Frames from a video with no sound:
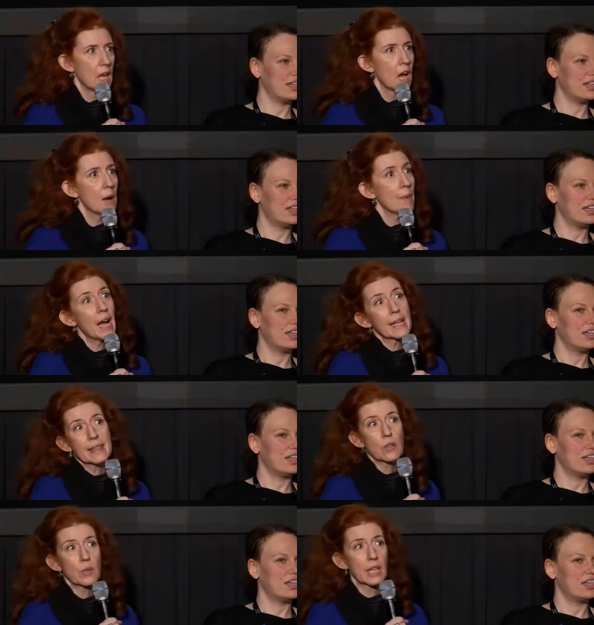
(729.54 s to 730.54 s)
Speaker 1: I
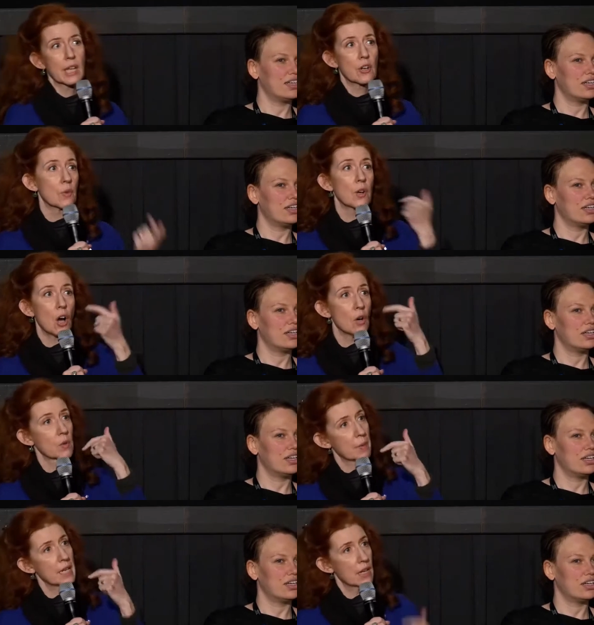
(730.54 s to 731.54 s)
think we can hear you, and I'll
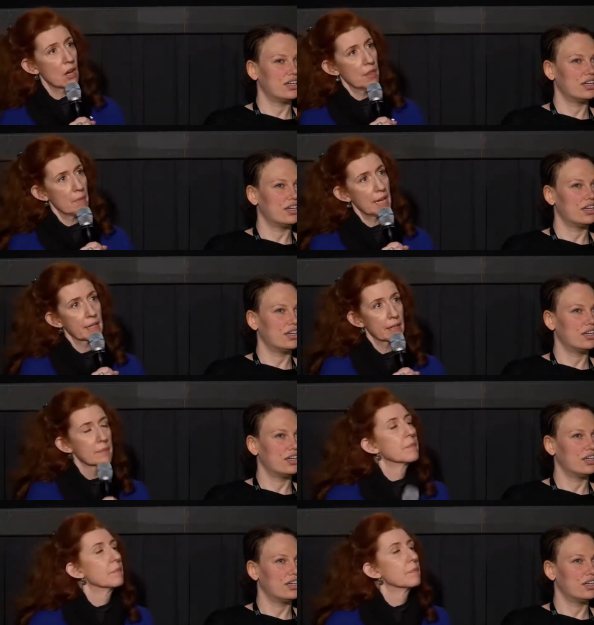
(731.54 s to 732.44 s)
repeat it on mic.